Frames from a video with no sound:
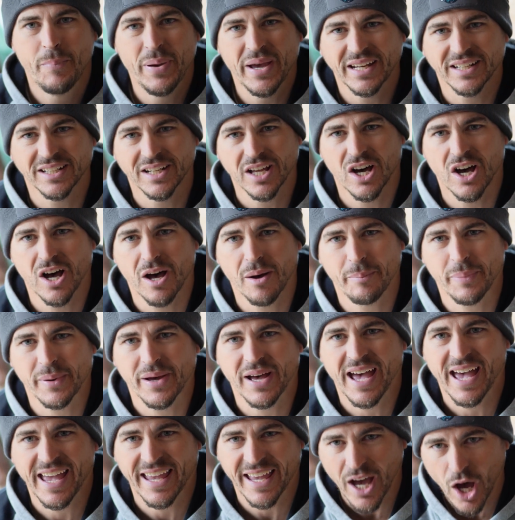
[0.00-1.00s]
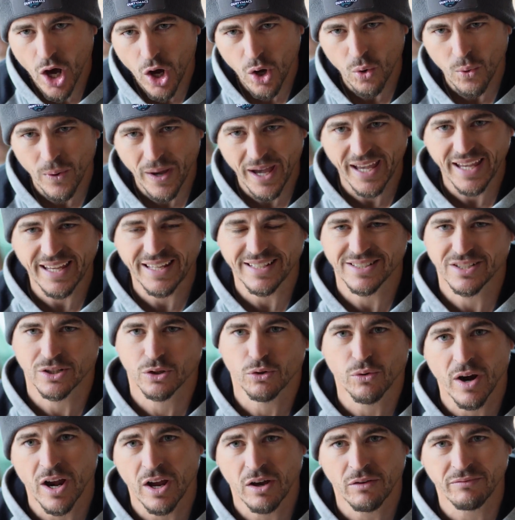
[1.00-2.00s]
Picked up a '08
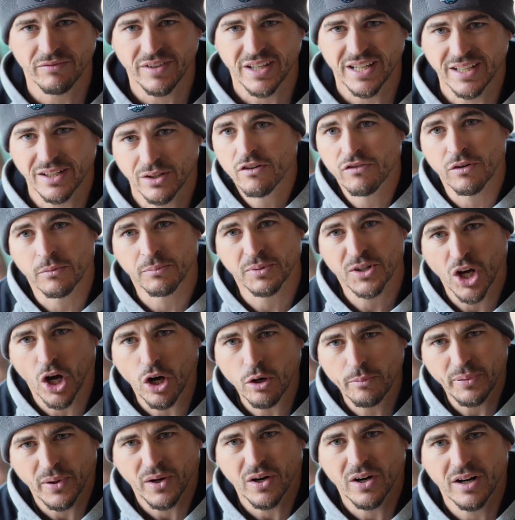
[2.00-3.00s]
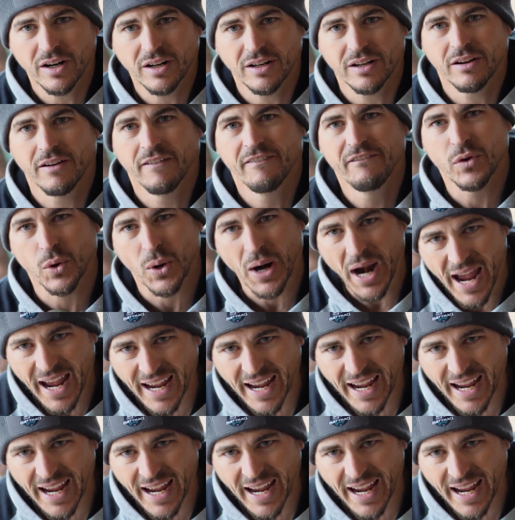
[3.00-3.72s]
Crown Vic from Copart for